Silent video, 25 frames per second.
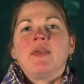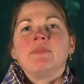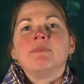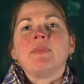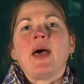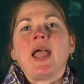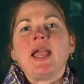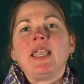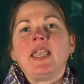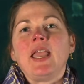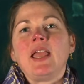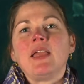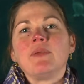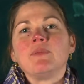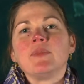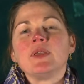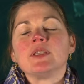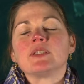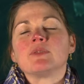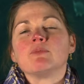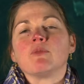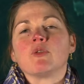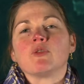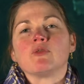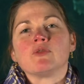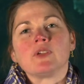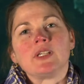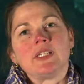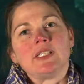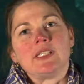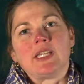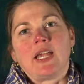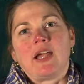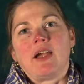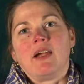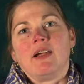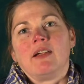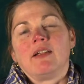My name is Marie
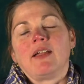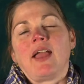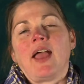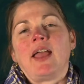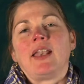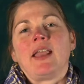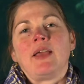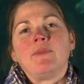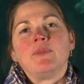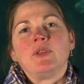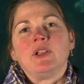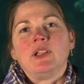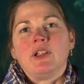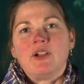Dare and I'm the